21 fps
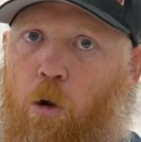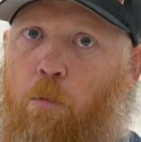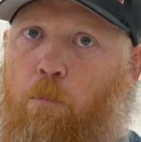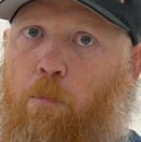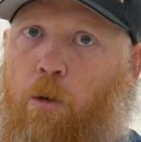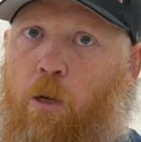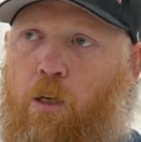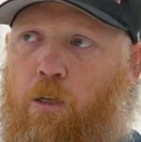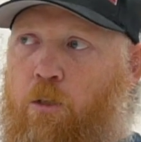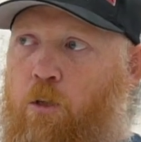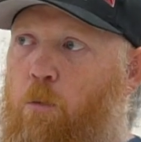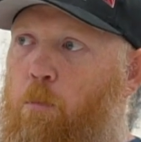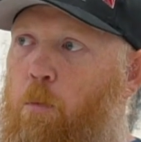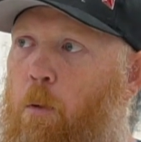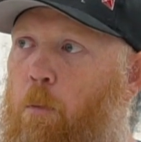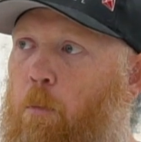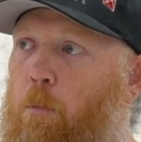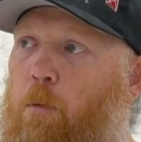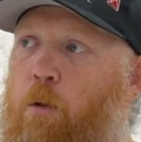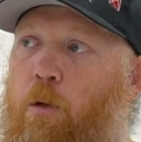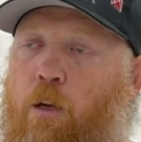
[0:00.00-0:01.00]
mix, you're
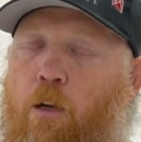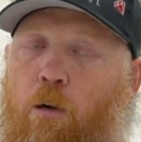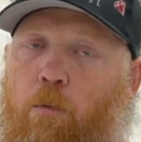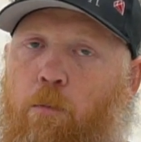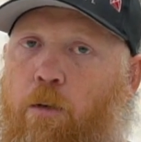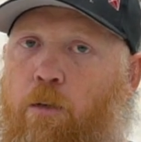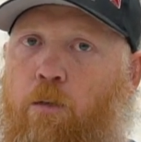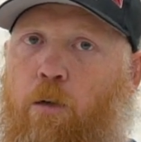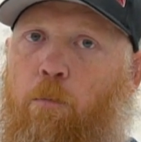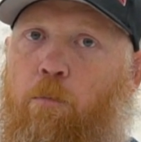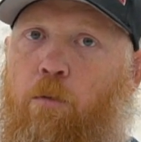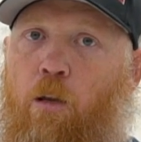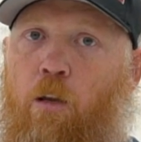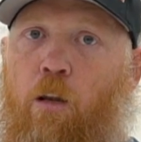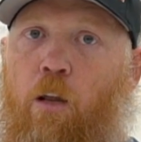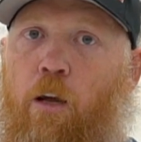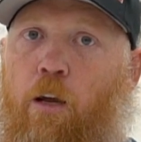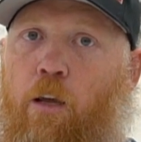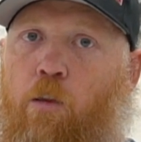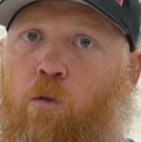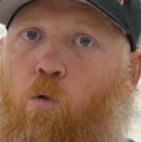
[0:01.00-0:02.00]
probably gonna be something
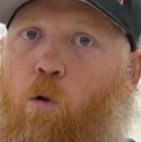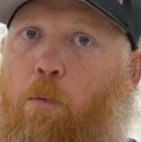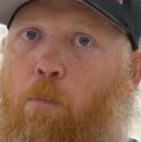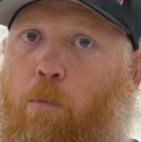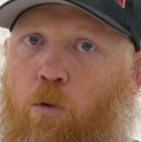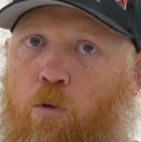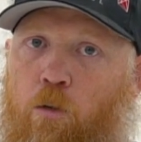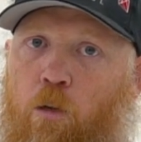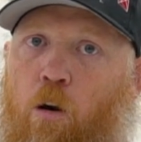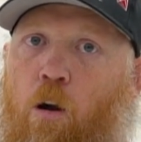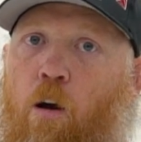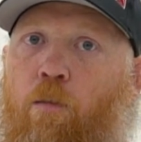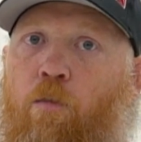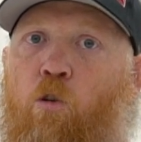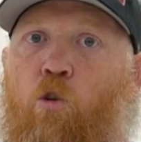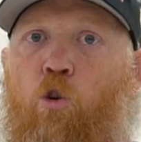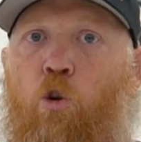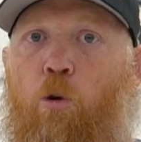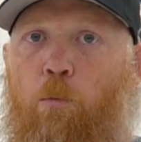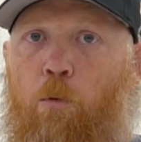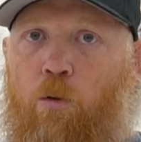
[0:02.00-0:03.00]
like 3% off or
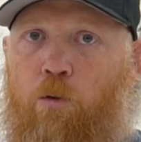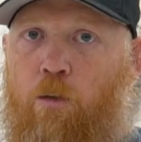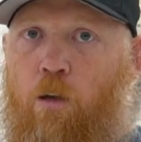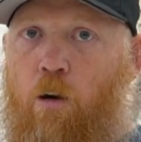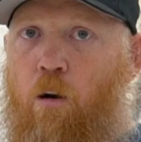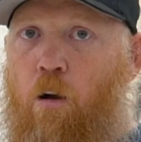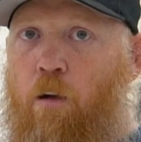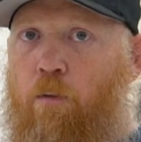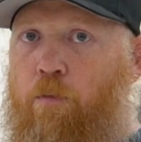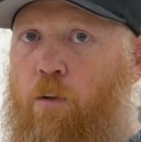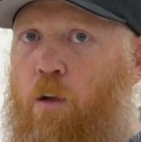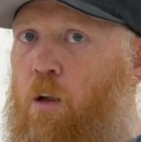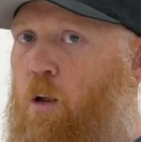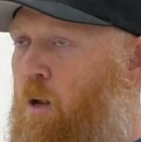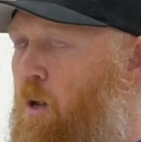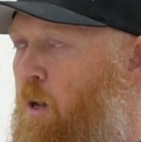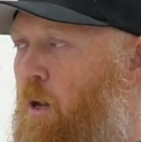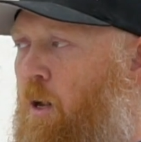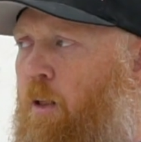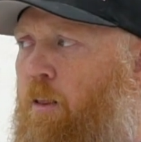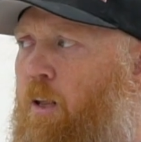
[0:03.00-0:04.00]
2% off.
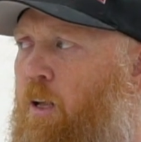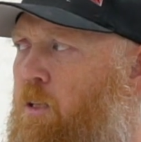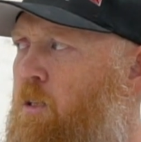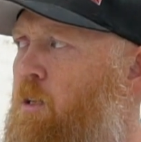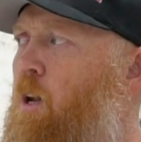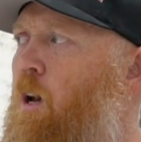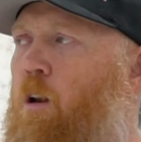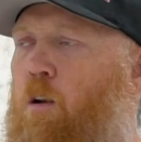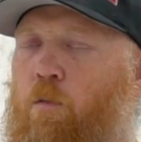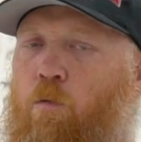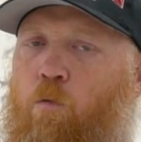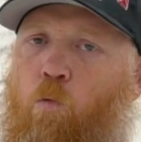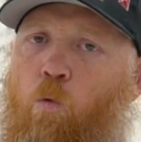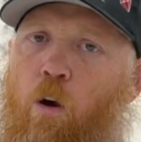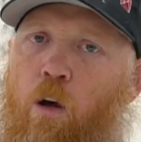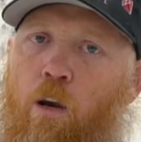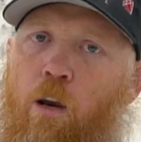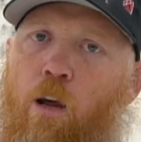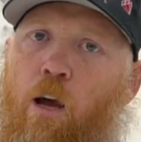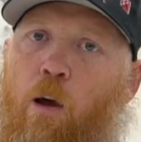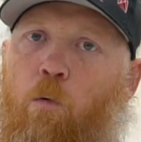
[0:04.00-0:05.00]
And that's kind of
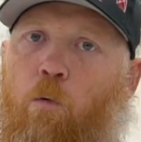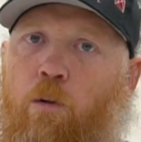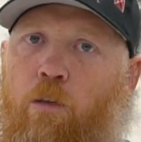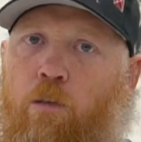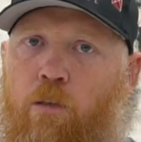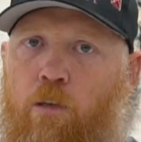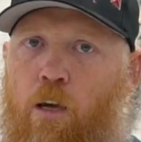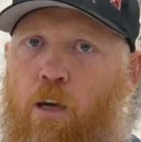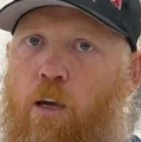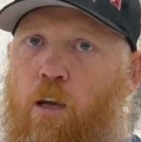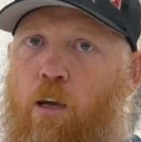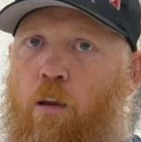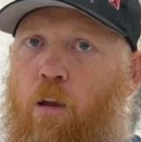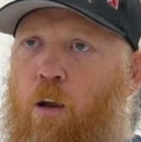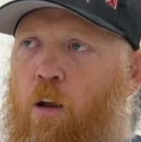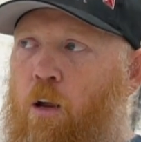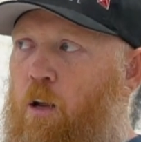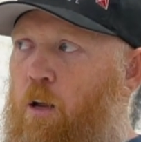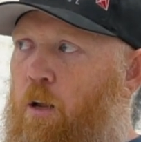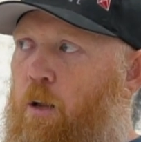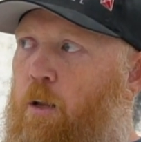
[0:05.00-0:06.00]
what I would say
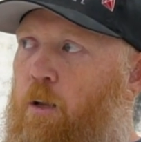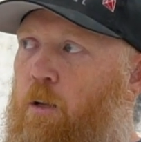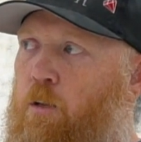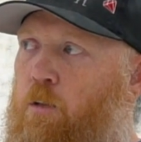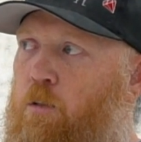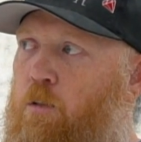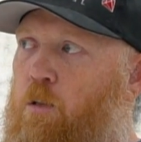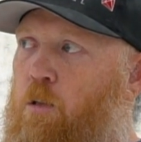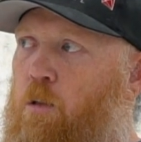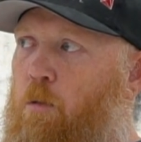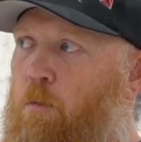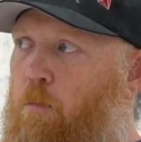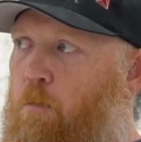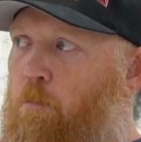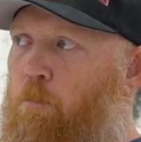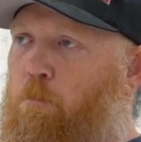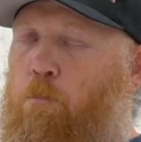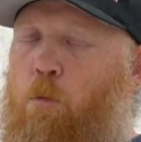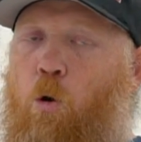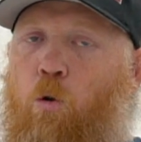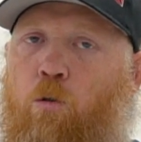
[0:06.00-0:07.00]
is the
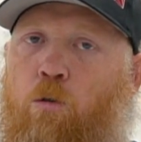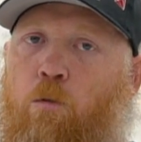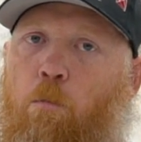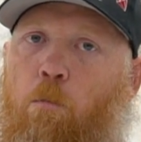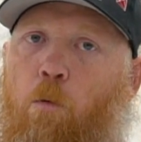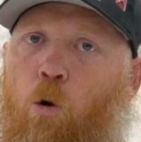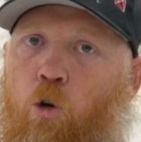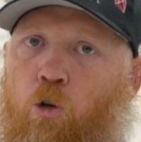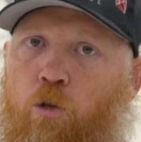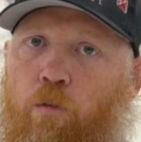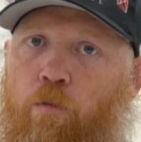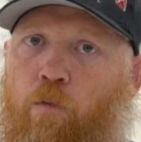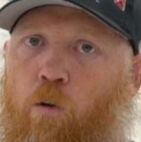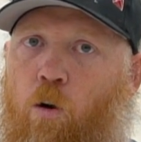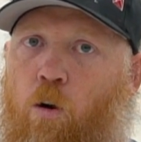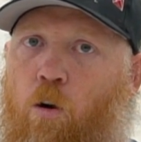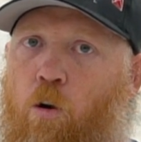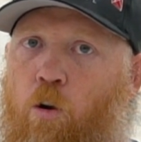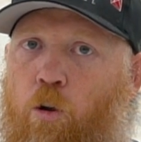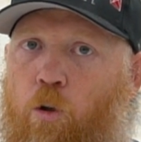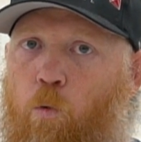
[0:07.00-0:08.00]
most margin for
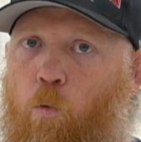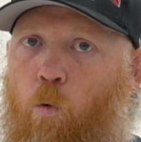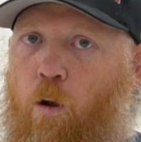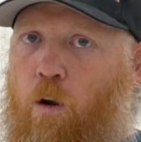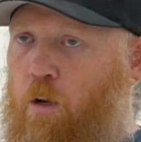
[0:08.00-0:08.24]
error you wanna